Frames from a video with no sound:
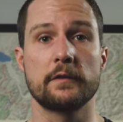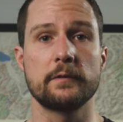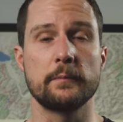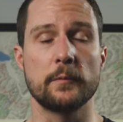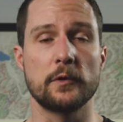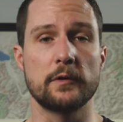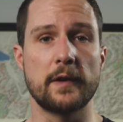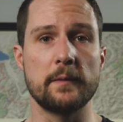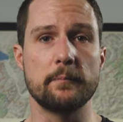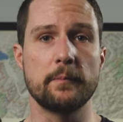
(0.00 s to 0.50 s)
some
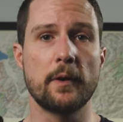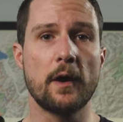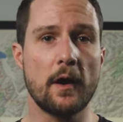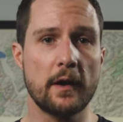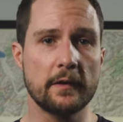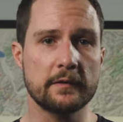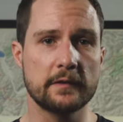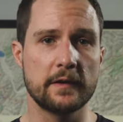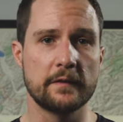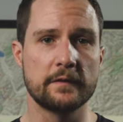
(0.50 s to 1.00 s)
great
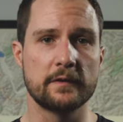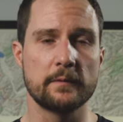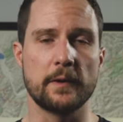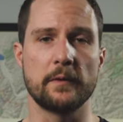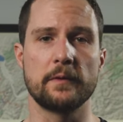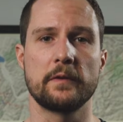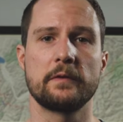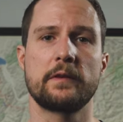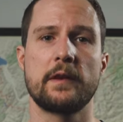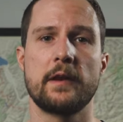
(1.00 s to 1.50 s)
positives
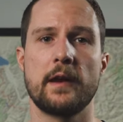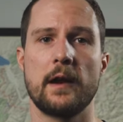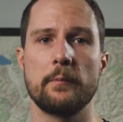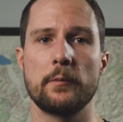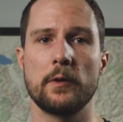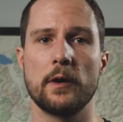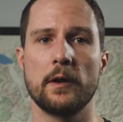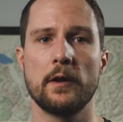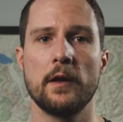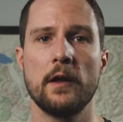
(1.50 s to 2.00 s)
about this
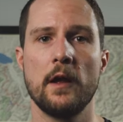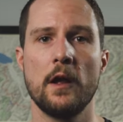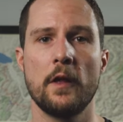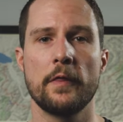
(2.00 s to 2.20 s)
camera,